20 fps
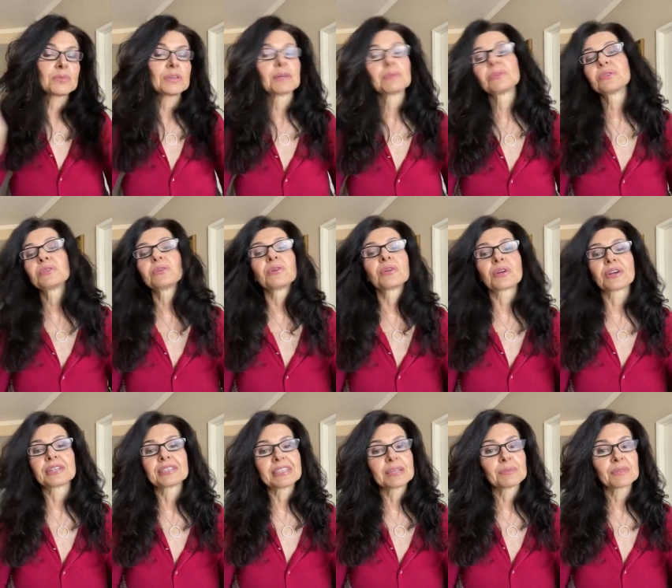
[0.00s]
you'll be able to
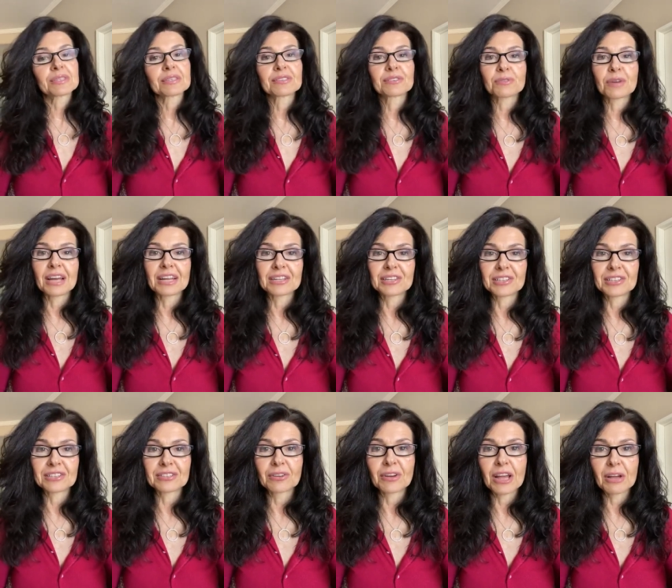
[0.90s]
learn tips and
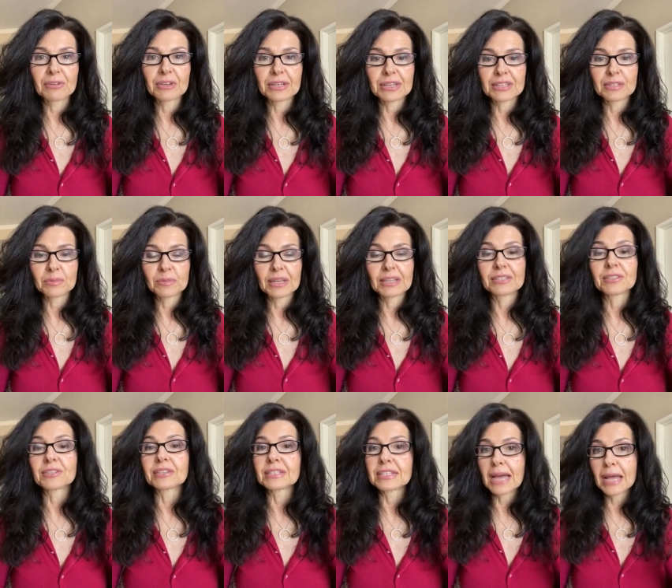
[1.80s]
strategies on how you can
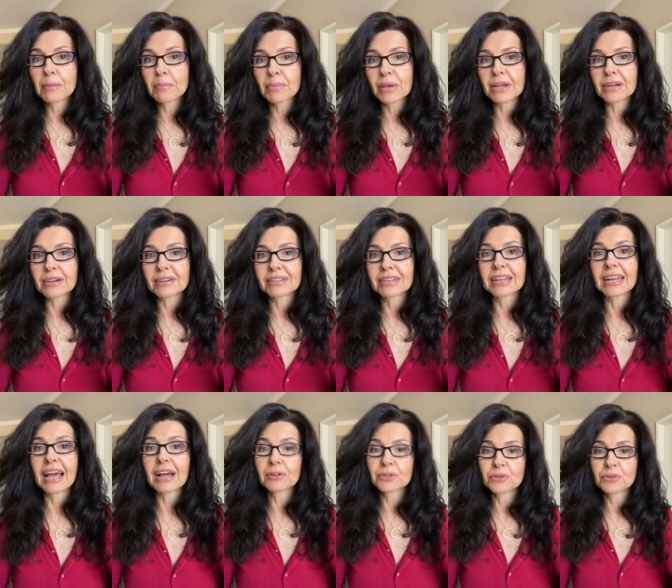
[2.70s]
spend your time better
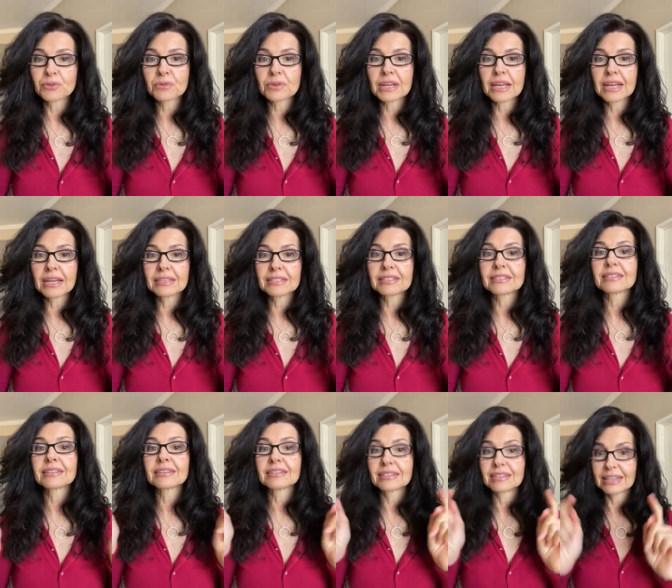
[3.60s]
and how to create